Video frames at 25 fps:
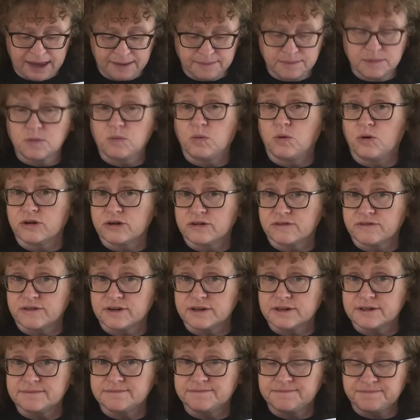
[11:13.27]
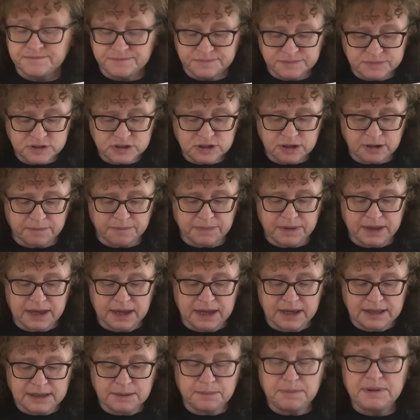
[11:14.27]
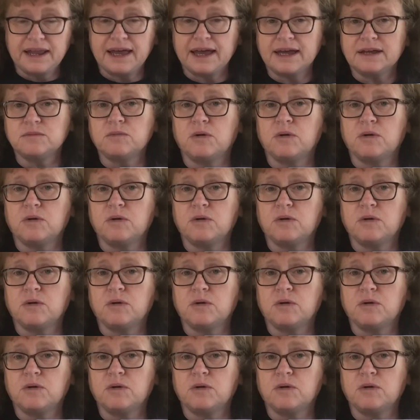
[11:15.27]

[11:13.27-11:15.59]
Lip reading: Waterford. So the plan